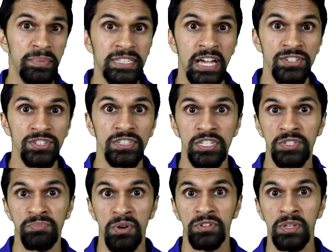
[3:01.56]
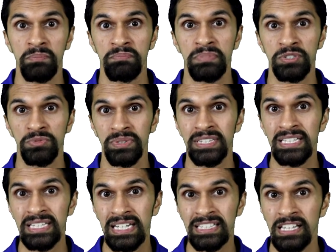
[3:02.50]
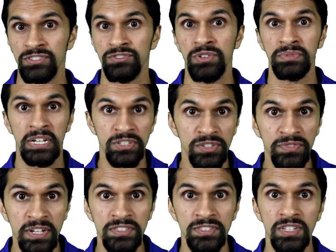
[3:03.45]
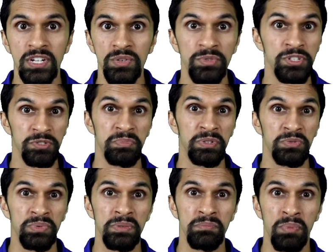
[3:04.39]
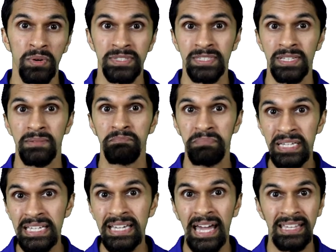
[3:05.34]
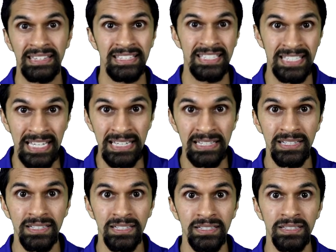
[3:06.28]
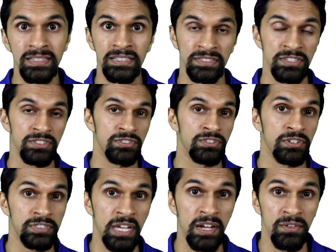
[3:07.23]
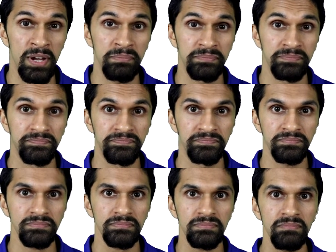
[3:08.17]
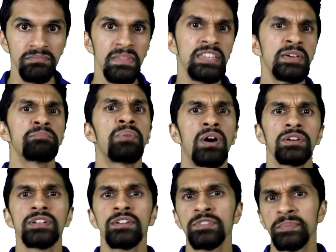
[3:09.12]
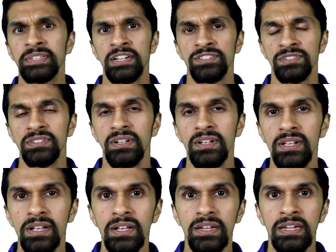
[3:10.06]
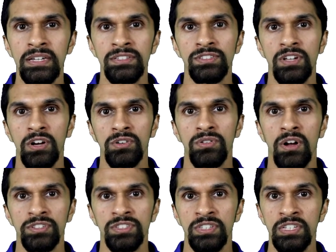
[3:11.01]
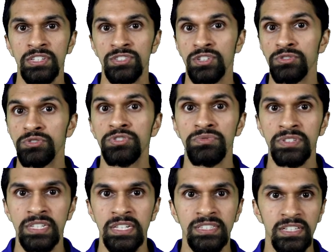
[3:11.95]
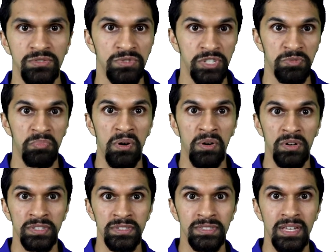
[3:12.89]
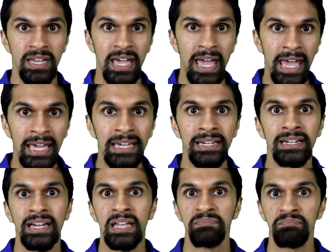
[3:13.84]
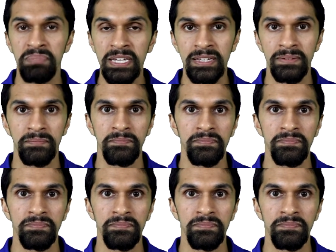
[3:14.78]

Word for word: potential is broken up between the electrode interface, which is between points B and C in this circuit diagram. And then part of the potential is across the solution resistance, which is points A and B.